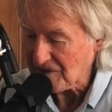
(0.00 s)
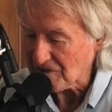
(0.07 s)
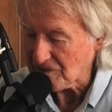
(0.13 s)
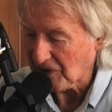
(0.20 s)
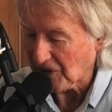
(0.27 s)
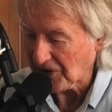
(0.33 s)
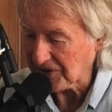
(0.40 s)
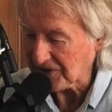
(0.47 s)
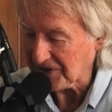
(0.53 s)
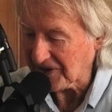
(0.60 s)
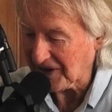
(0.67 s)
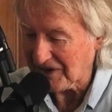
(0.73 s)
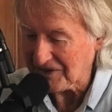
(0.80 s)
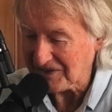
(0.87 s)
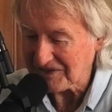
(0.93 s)
"Ron,
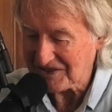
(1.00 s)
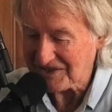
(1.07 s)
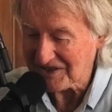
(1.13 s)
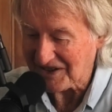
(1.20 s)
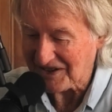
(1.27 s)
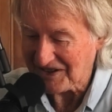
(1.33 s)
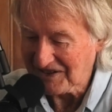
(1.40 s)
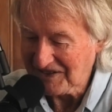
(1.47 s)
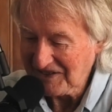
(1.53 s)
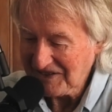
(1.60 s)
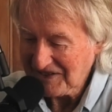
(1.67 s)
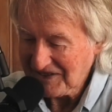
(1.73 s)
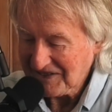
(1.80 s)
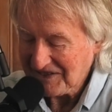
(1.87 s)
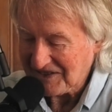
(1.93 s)
don't uh,
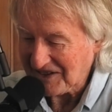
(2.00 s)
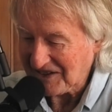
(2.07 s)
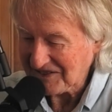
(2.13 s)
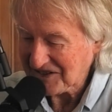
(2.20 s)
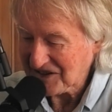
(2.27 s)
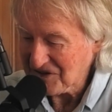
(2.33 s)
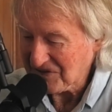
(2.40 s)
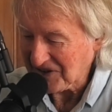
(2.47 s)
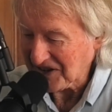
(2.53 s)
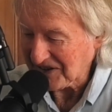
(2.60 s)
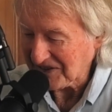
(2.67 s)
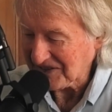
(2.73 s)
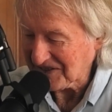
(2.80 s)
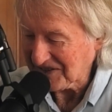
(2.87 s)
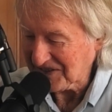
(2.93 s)
don't give
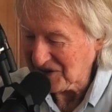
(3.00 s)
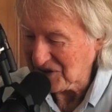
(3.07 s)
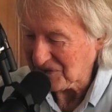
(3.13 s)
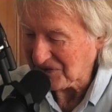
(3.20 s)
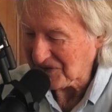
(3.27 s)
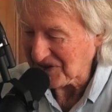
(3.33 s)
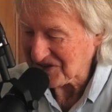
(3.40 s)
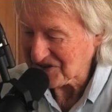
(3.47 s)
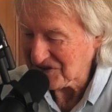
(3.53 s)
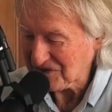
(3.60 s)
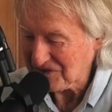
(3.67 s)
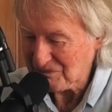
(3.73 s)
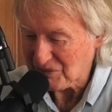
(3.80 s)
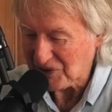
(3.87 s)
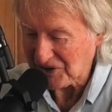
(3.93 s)
in. You've got your
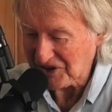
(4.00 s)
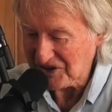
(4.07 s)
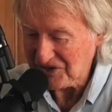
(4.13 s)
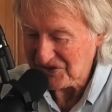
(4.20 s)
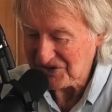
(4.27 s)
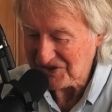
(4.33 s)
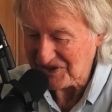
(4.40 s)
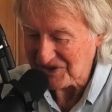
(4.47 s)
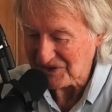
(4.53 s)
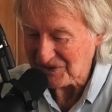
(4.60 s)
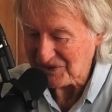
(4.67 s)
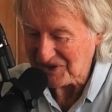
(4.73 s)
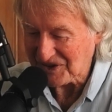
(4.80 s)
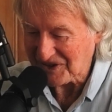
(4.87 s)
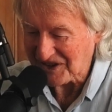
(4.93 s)
beliefs.
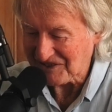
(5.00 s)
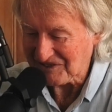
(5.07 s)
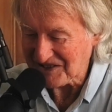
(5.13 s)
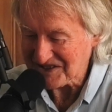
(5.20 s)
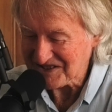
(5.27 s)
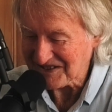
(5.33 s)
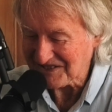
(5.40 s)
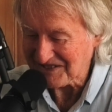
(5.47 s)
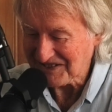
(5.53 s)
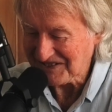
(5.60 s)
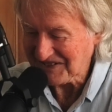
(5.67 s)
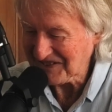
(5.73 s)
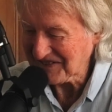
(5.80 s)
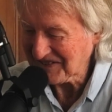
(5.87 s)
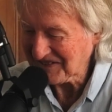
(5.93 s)
You you know what you're
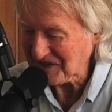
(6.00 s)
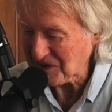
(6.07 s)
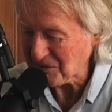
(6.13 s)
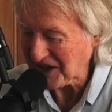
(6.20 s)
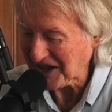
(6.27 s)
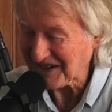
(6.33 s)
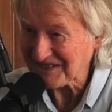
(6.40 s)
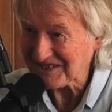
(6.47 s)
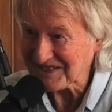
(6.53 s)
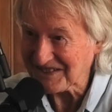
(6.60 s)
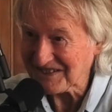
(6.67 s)
about.